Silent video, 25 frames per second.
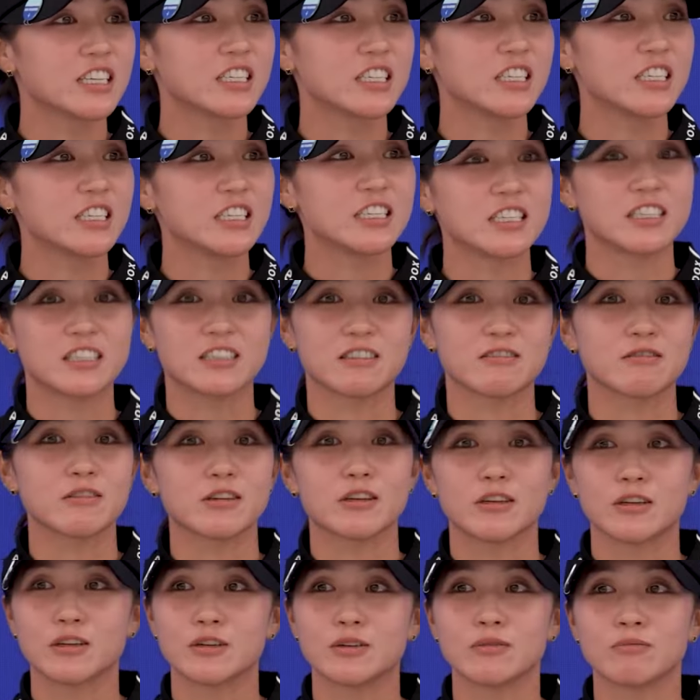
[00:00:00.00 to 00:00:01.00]
you
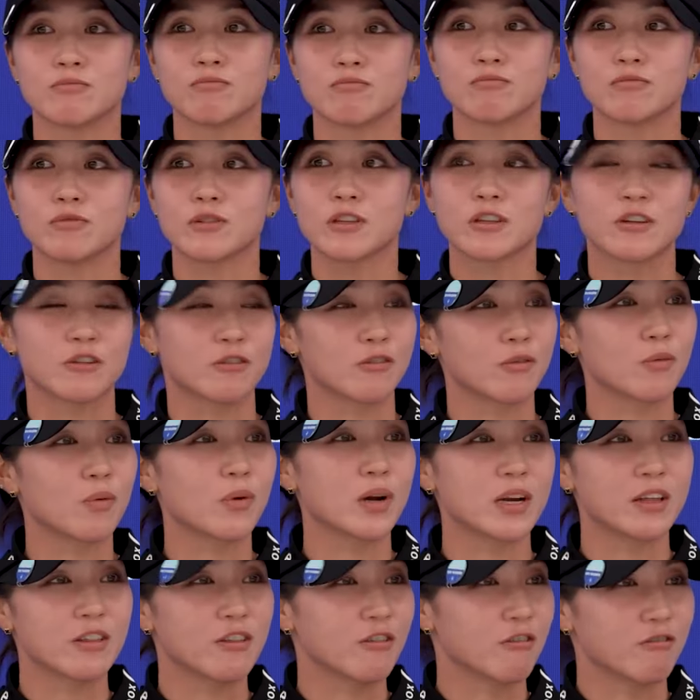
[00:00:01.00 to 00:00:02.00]
know,
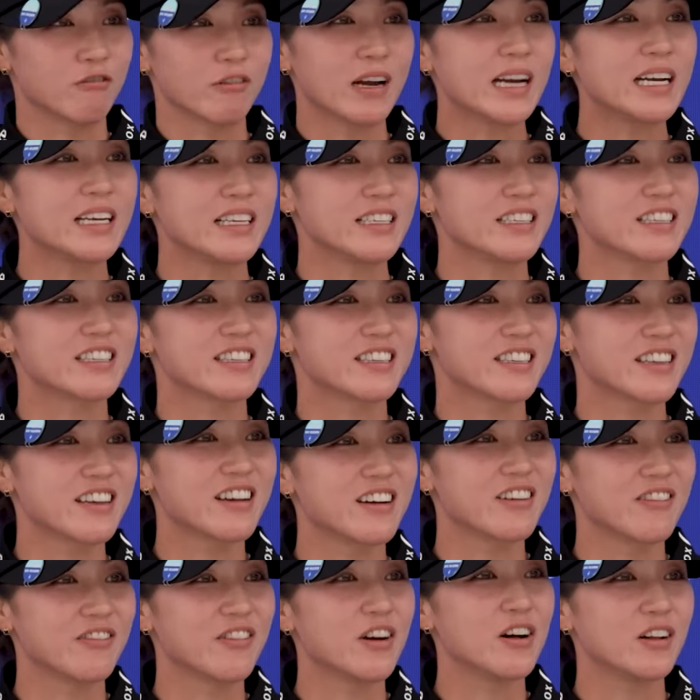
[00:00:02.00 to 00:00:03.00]
one of the greatest
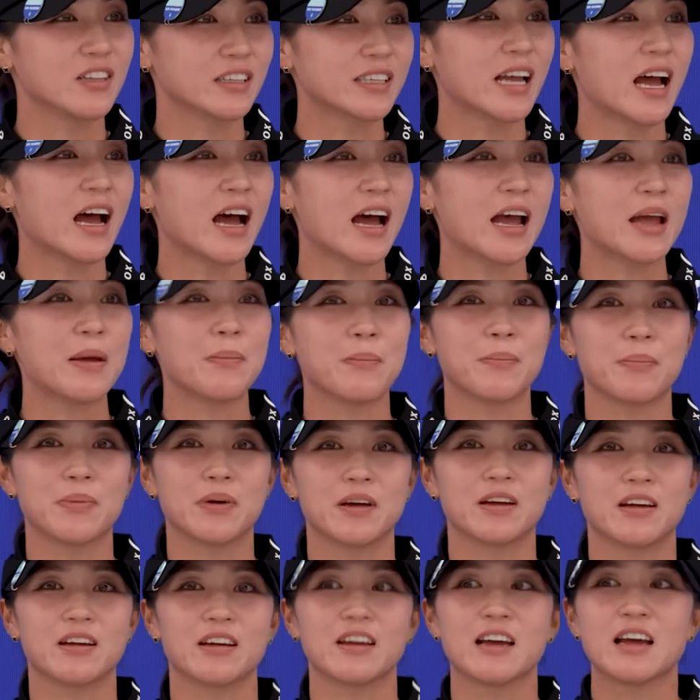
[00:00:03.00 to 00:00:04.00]
of all time.
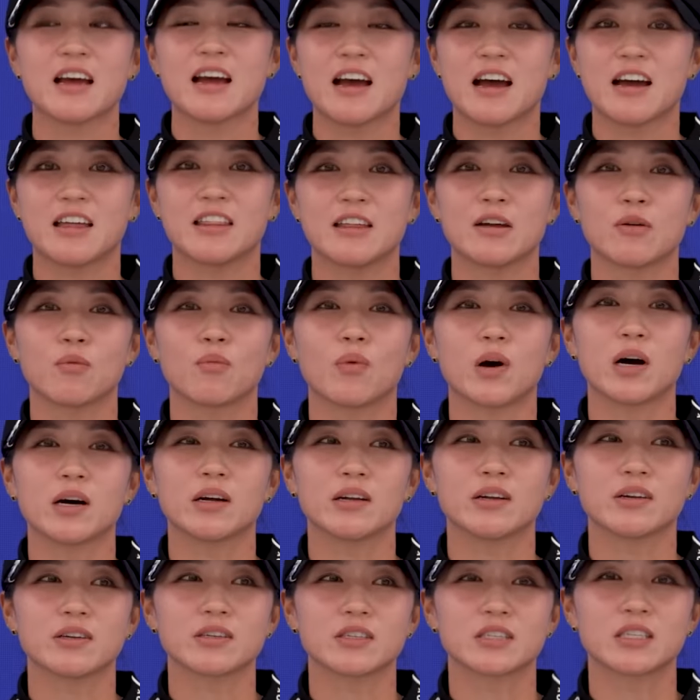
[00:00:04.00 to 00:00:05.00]
But I think while
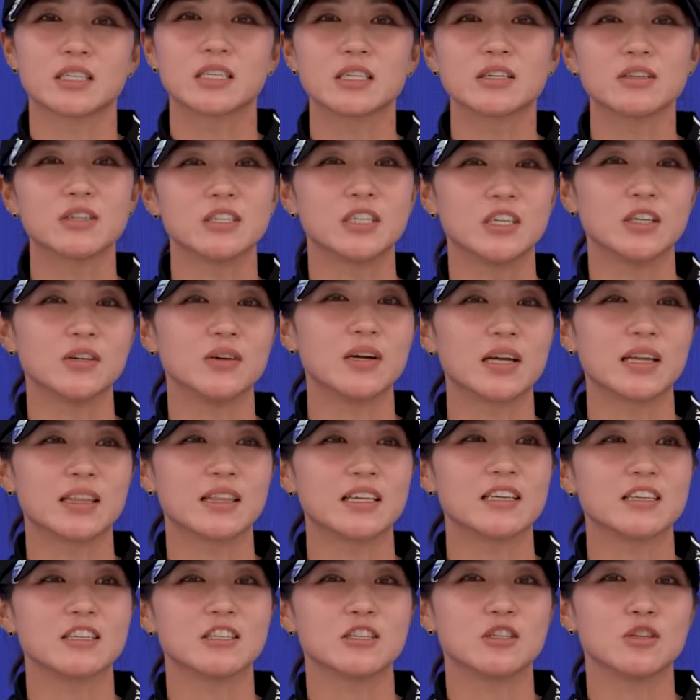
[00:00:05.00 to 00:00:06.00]
you're still doing
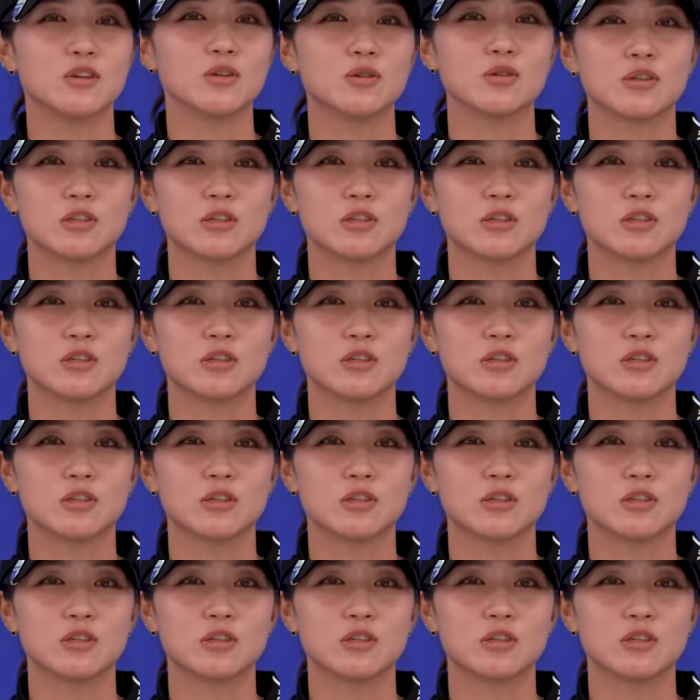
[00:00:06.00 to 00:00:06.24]
this, you